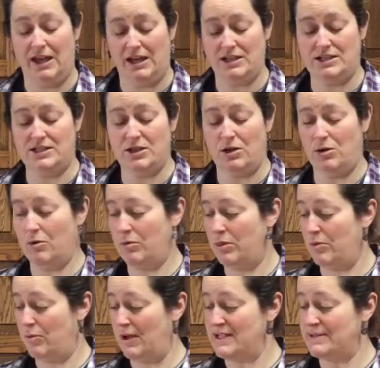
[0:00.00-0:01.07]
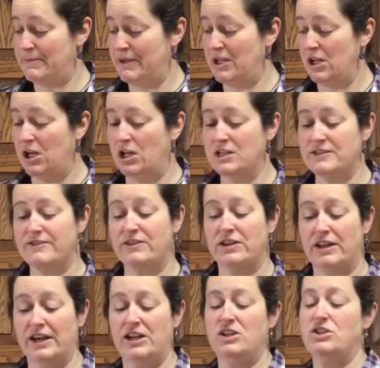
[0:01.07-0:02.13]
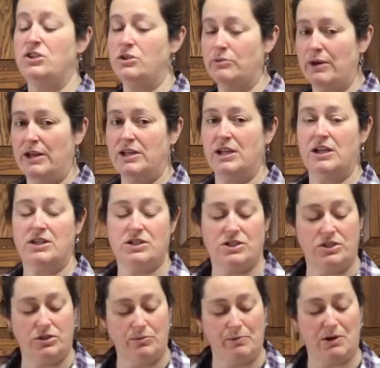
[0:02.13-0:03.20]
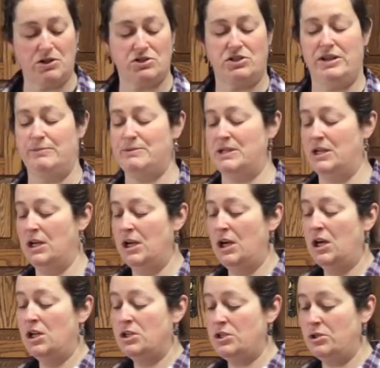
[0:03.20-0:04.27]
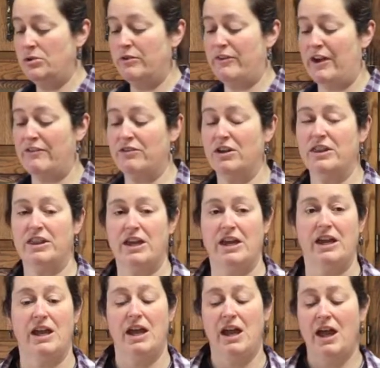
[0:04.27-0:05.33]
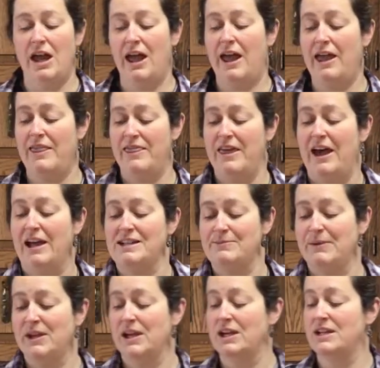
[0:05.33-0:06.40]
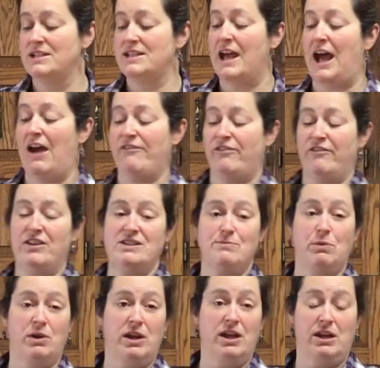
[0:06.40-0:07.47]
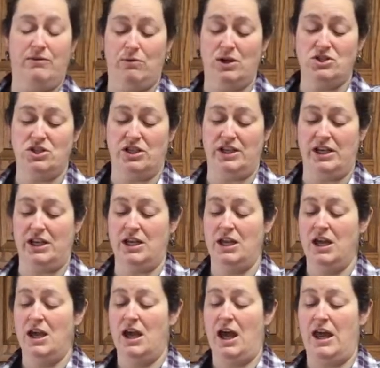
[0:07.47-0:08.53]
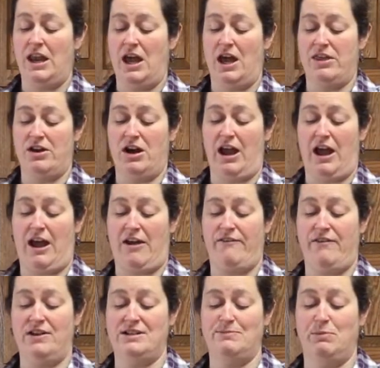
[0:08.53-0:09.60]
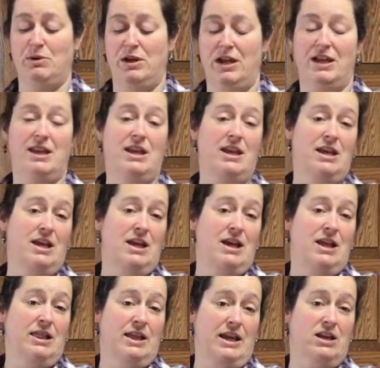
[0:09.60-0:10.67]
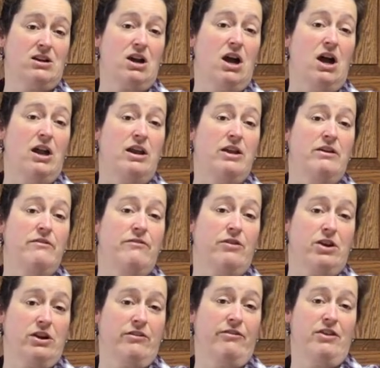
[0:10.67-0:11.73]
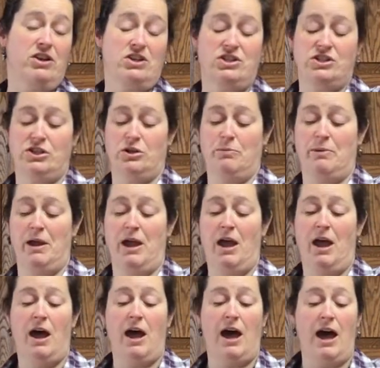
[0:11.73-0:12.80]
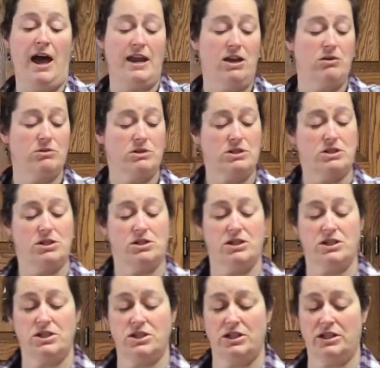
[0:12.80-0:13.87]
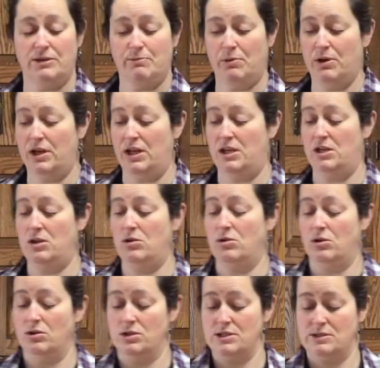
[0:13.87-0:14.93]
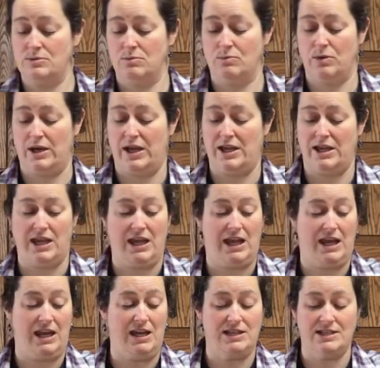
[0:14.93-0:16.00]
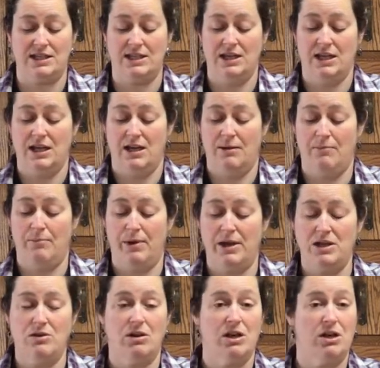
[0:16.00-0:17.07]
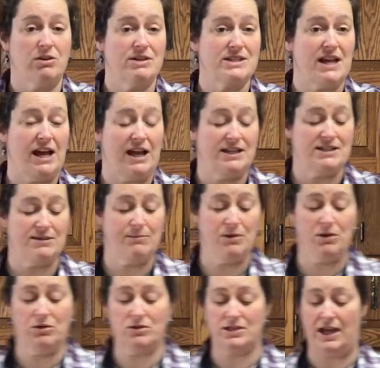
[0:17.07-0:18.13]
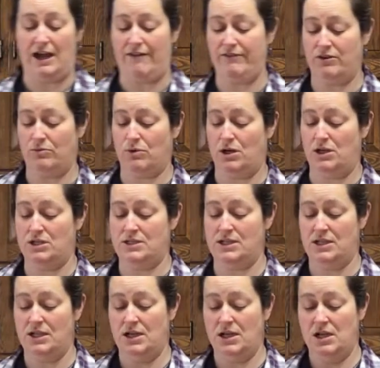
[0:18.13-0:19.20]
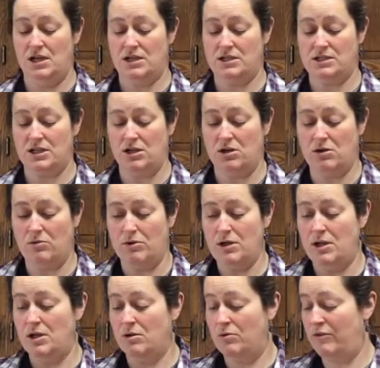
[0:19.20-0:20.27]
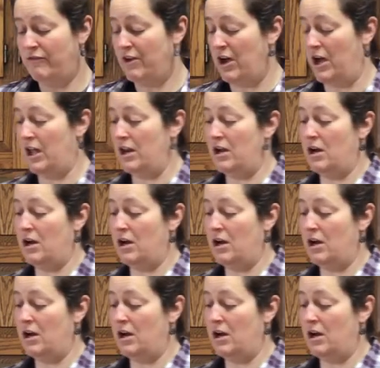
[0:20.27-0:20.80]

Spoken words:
in. So the recipe calls for like 2 onions, 2 parsnips, 2 of everything. And that's because half of it's put in originally and the other half is put in later on for your finished soup. I don't traditionally put in noodles when I can it, but you can always add some noodles afterwards. So we've got